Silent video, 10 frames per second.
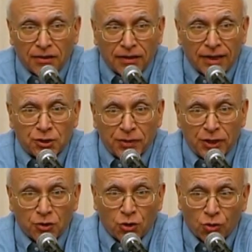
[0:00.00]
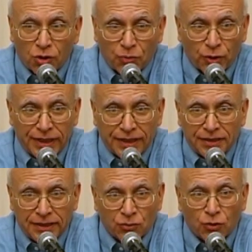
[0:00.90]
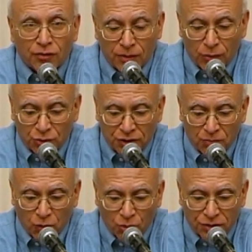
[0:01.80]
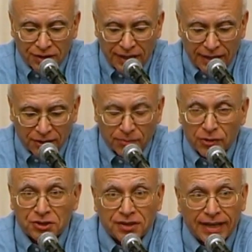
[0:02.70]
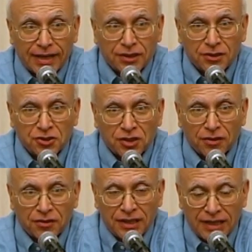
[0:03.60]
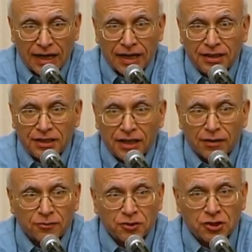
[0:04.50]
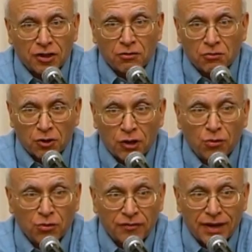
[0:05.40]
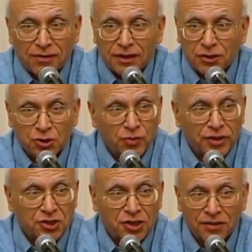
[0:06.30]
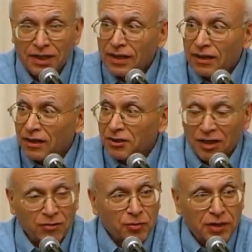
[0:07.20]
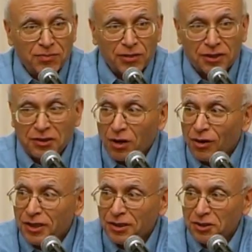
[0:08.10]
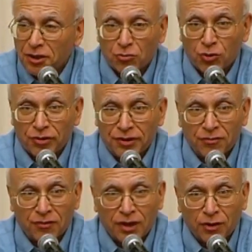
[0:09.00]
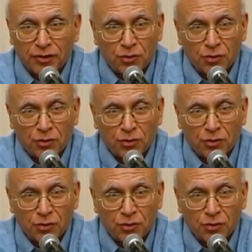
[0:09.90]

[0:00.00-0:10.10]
has been incorporated in one of the most important documents, and that is the IDF's Code of Ethics, which several people in the audience here were involved in